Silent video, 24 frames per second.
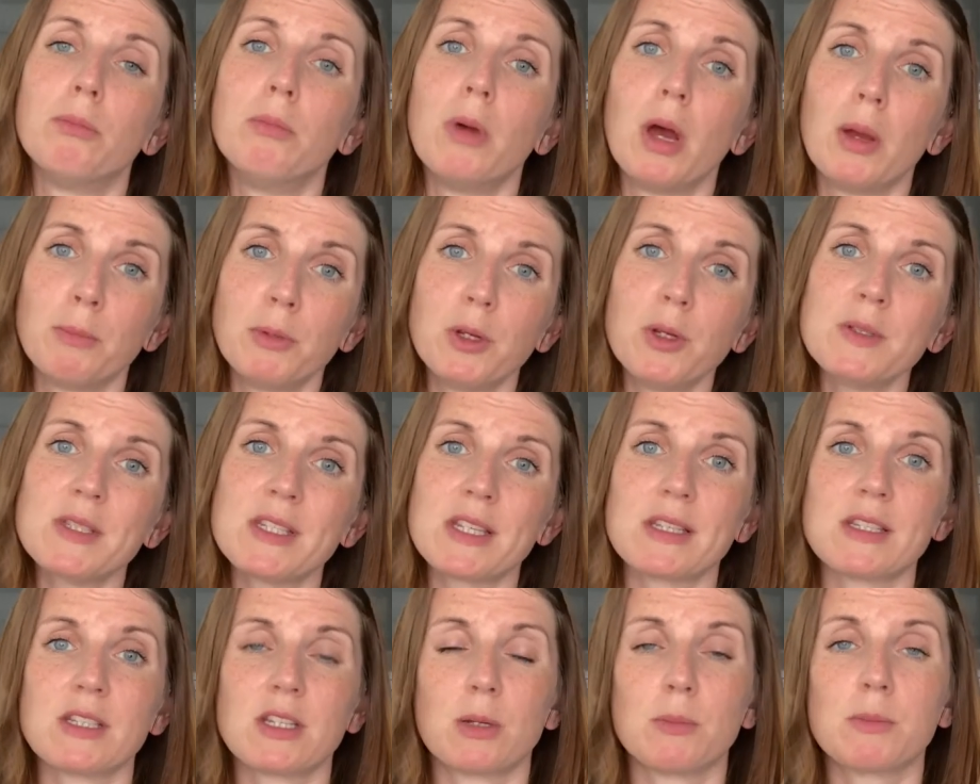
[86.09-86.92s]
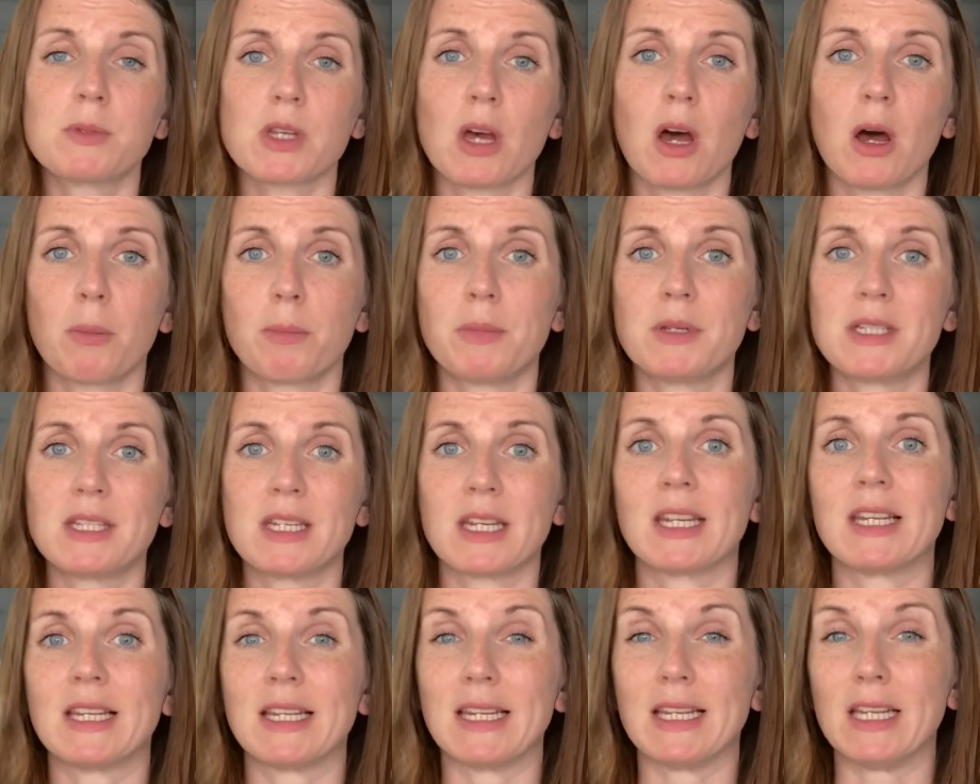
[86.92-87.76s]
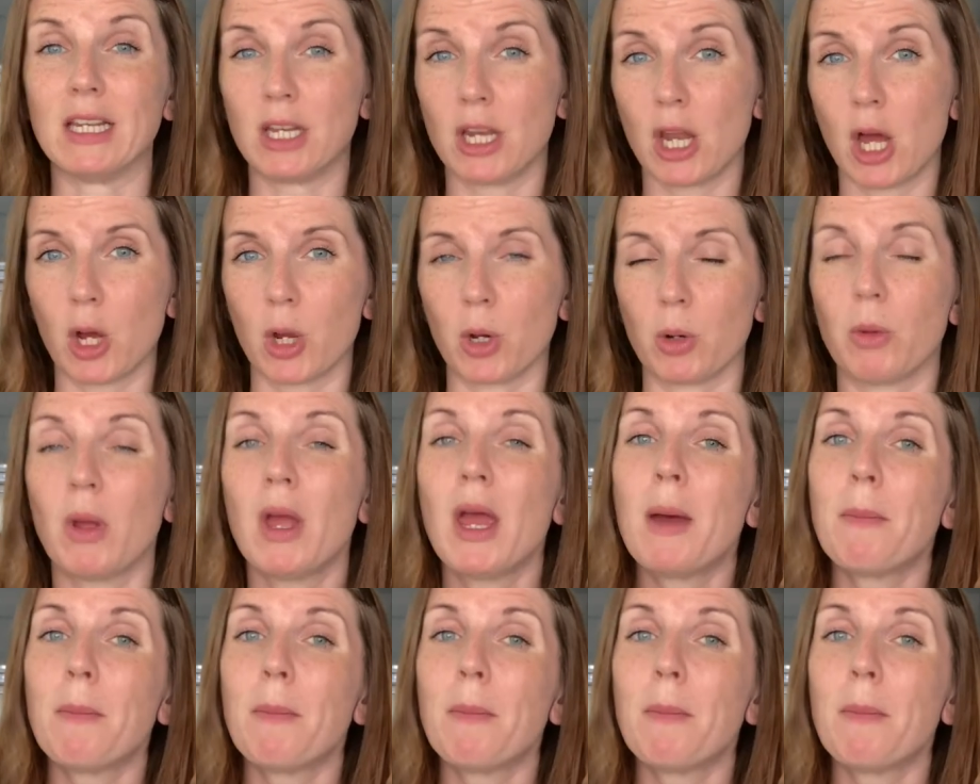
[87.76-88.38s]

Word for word: immune systems are particularly low,